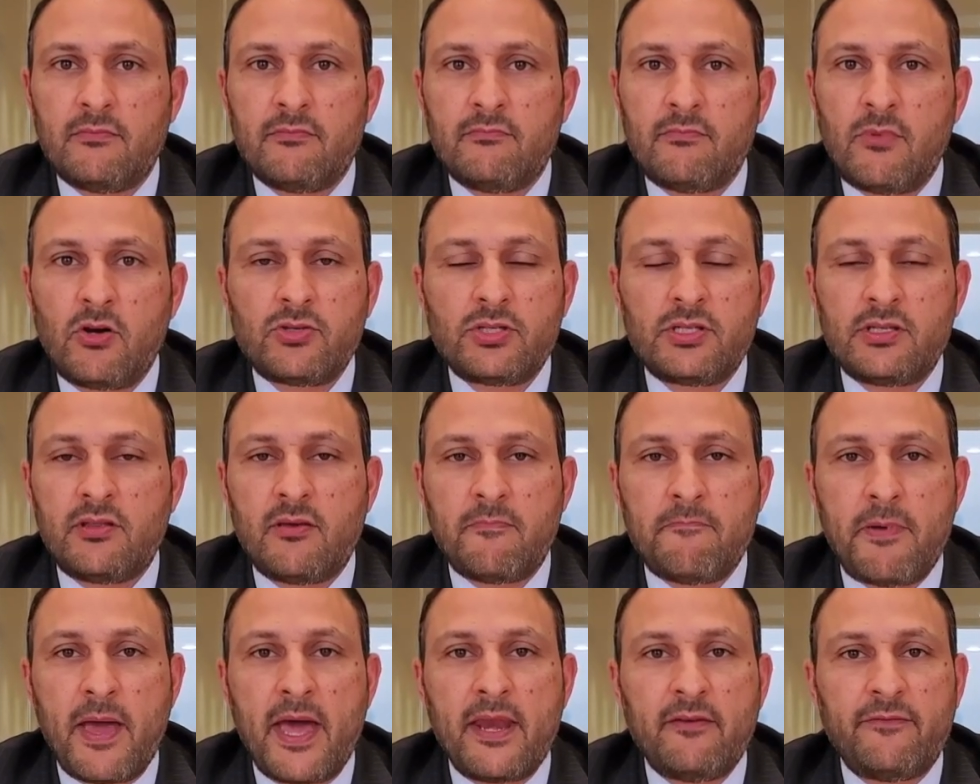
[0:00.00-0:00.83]
most of the
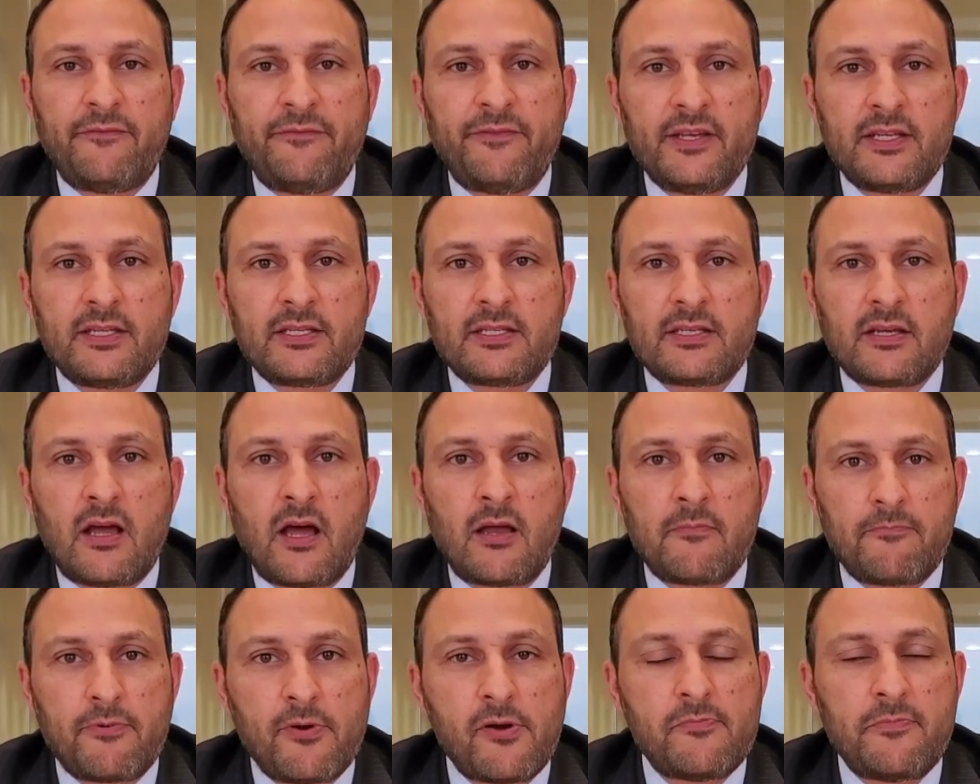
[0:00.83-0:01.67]
benefits
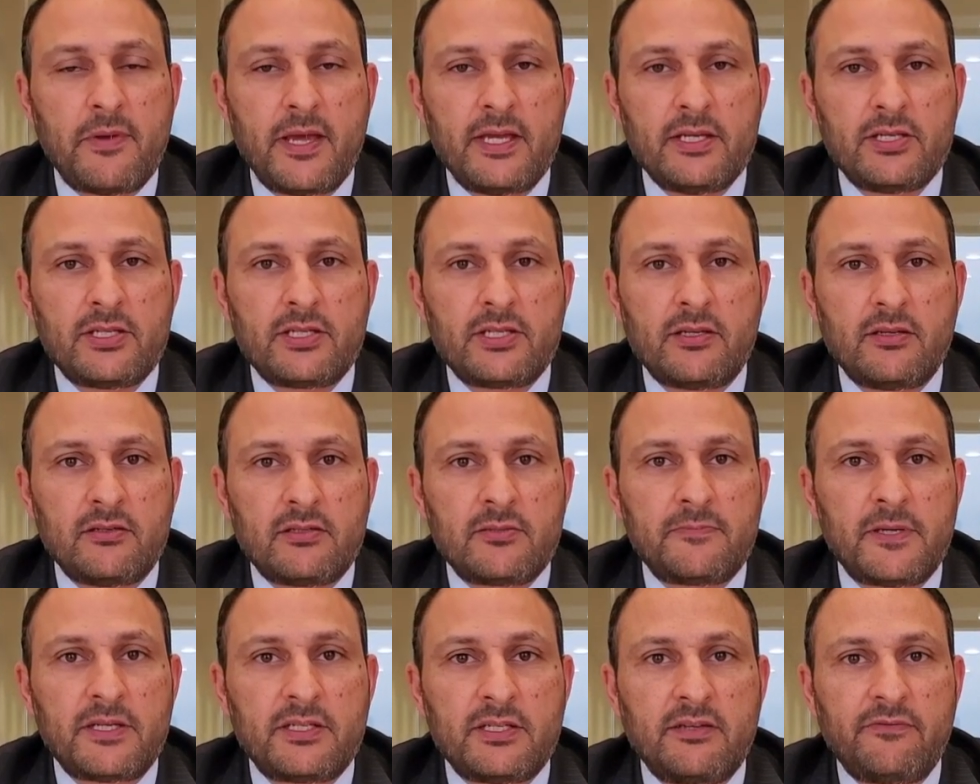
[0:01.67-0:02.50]
on probation,
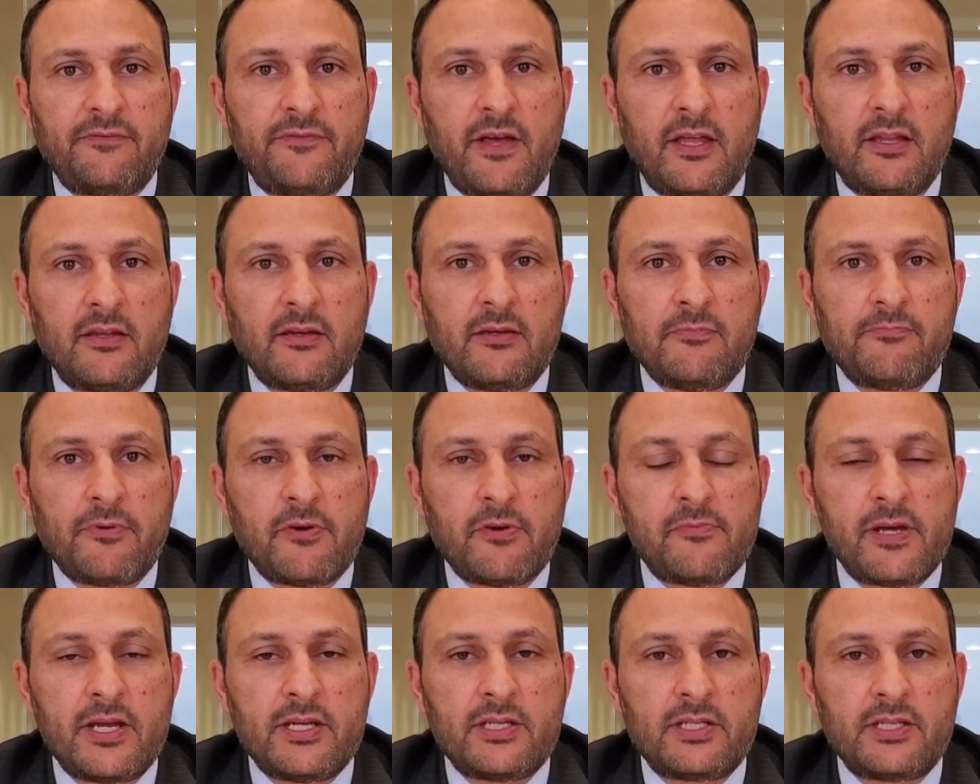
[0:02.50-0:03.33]
especially felony
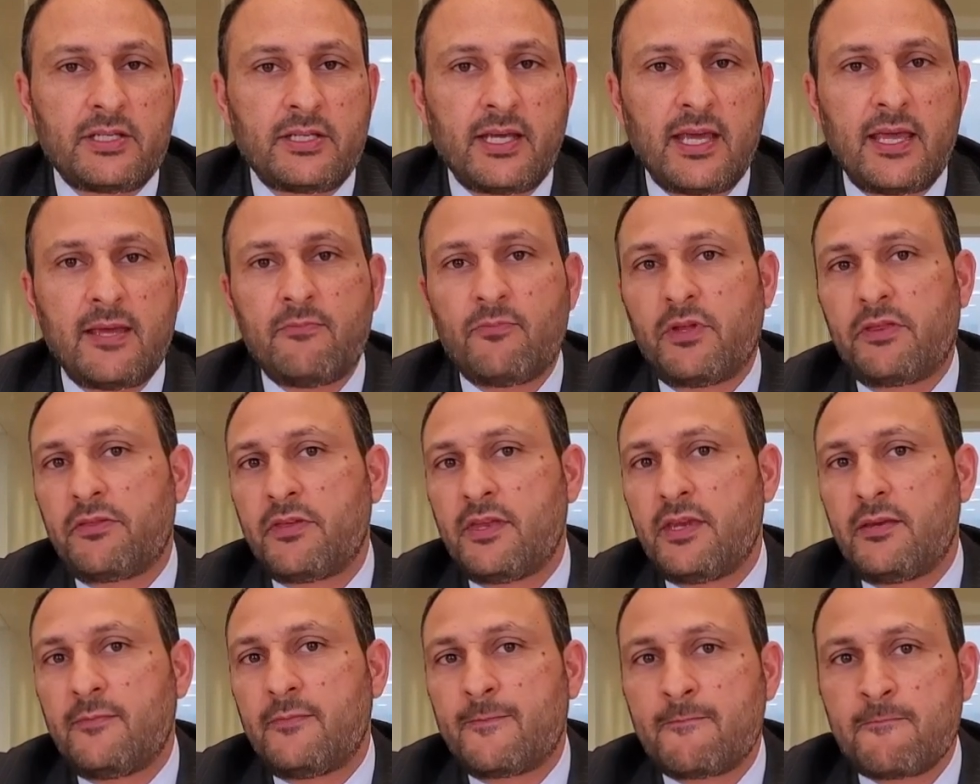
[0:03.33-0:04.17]
probation, came
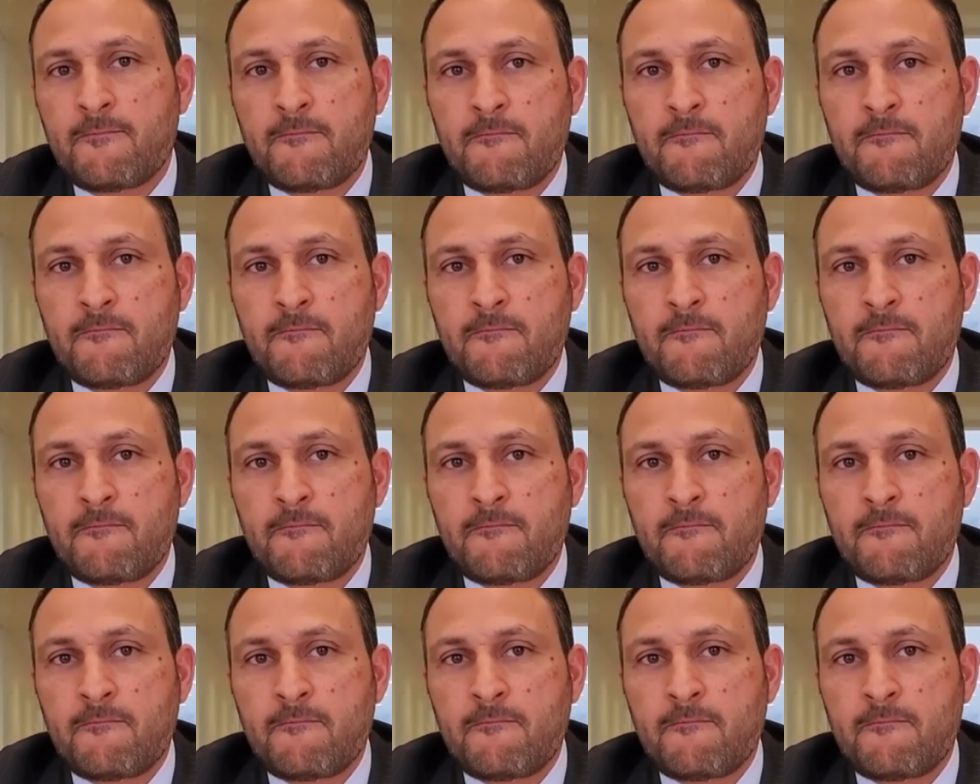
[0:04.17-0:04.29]
within